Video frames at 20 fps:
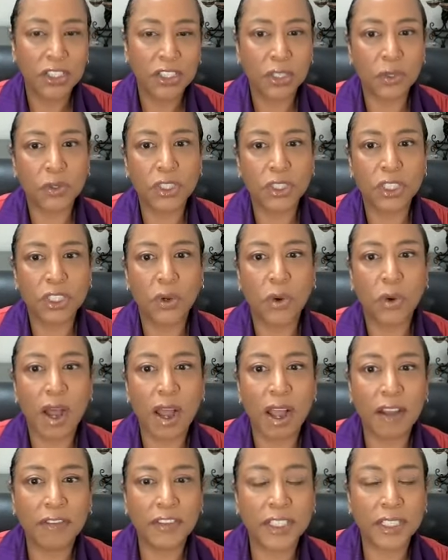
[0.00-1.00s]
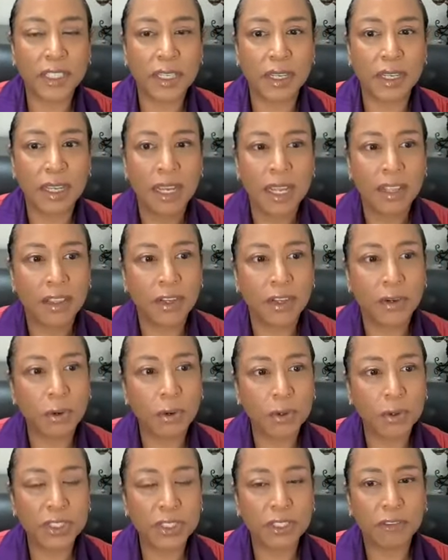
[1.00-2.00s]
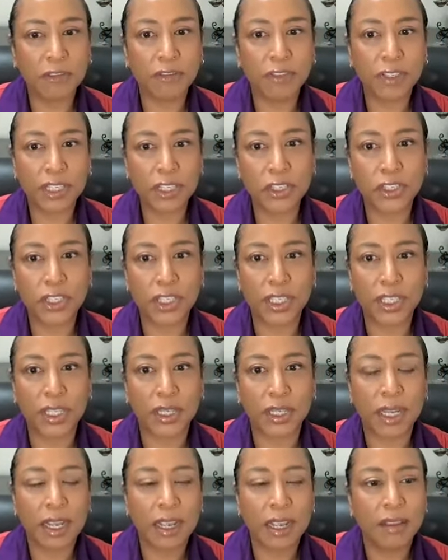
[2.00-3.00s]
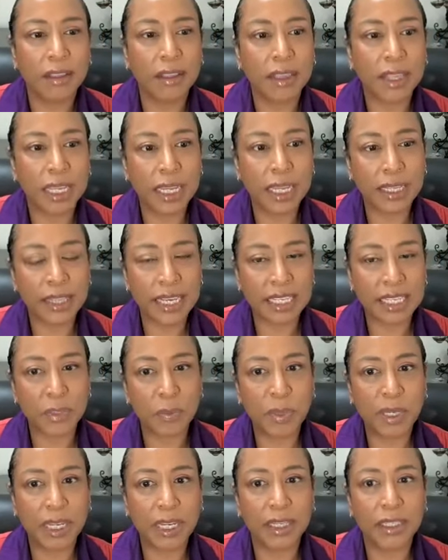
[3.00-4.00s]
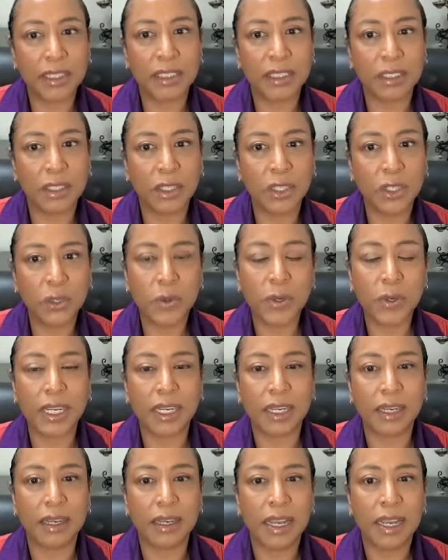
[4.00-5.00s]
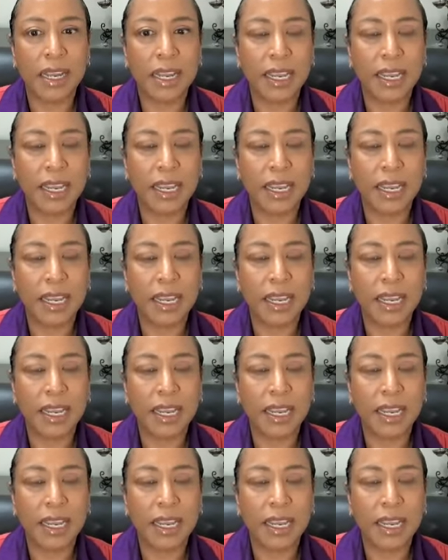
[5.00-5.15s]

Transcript: so, so often the crucifixion, the thing that's being diluted,